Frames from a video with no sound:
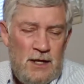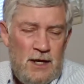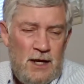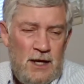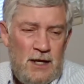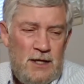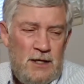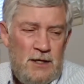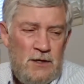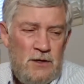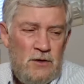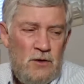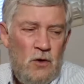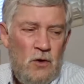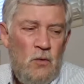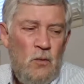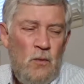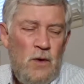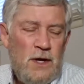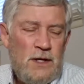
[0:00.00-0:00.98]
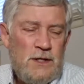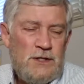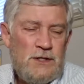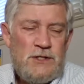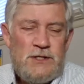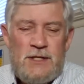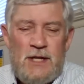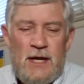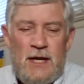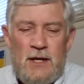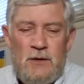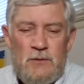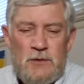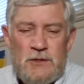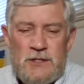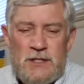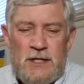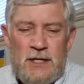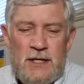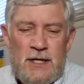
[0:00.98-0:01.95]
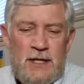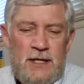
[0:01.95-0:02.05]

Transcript: I didn't know what state it was in.